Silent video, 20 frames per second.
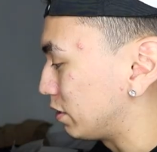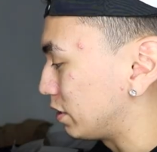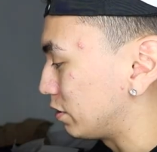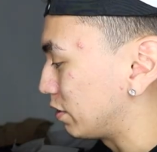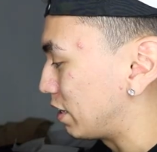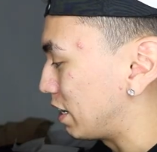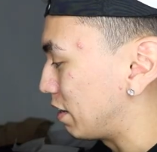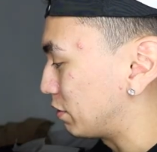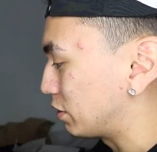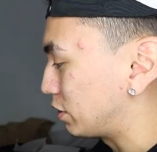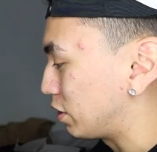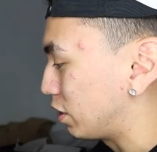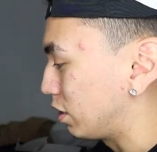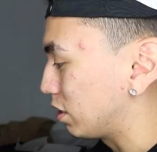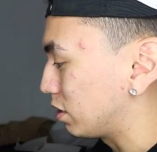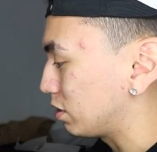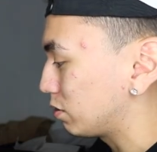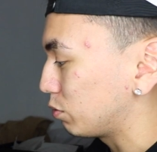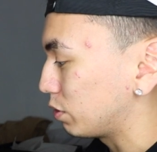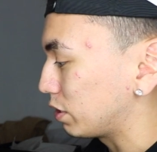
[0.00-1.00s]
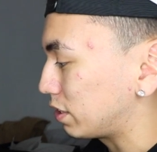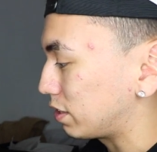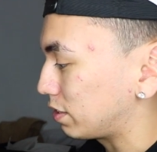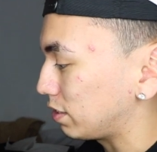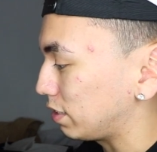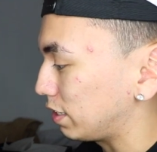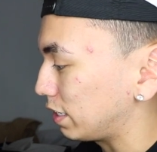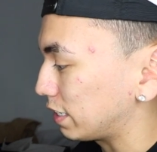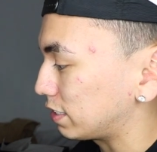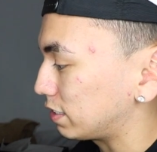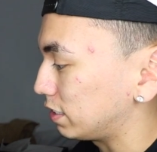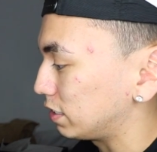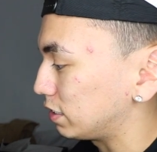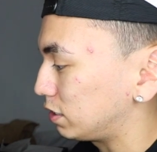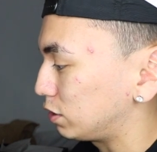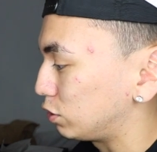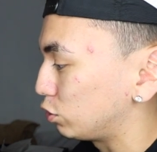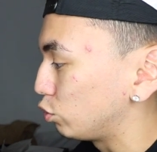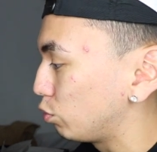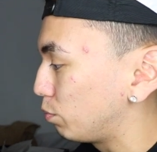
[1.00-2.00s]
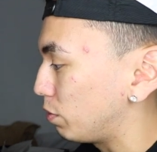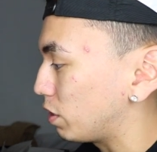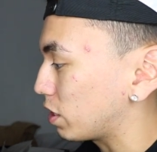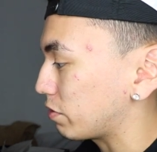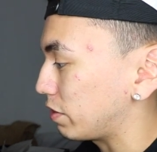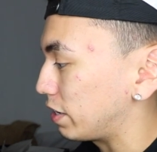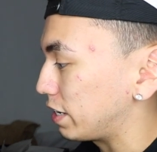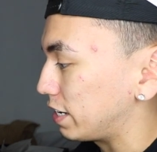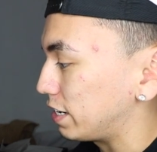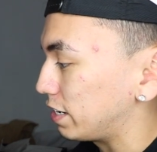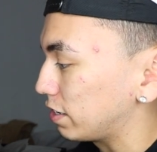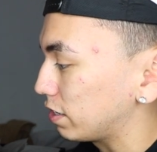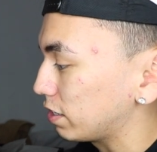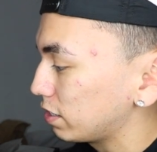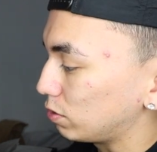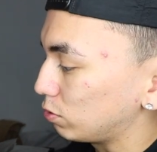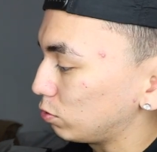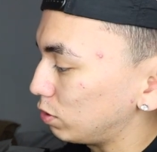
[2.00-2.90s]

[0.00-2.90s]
We do have a tongue with like this nubuck right here.